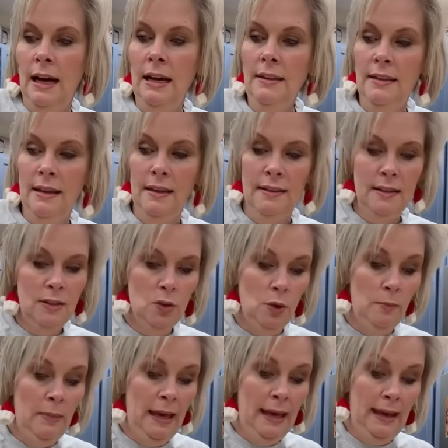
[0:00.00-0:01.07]
think this will
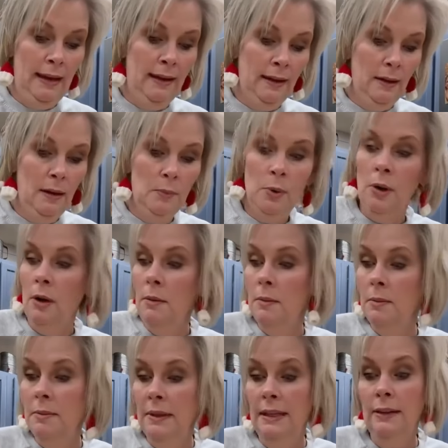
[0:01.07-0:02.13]
make
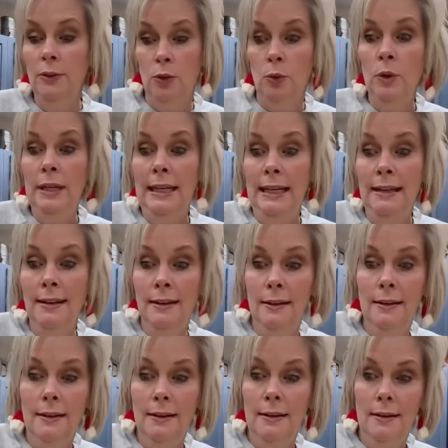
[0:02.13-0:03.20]
probably 3
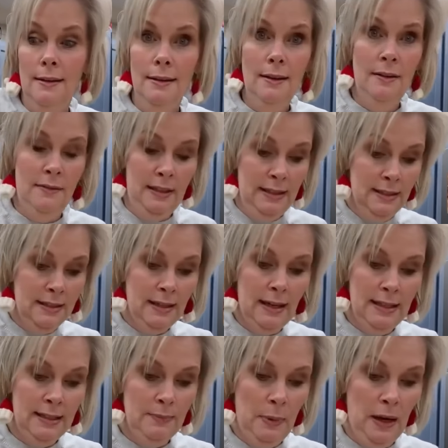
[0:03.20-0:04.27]
of these
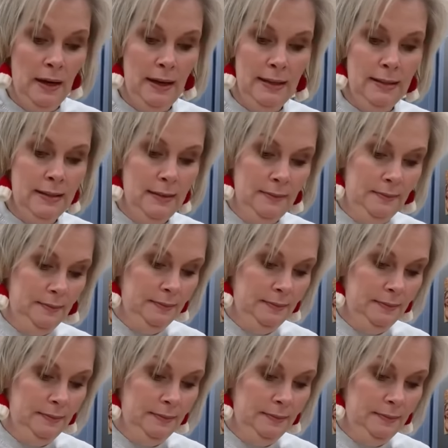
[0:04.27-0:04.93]
size pies.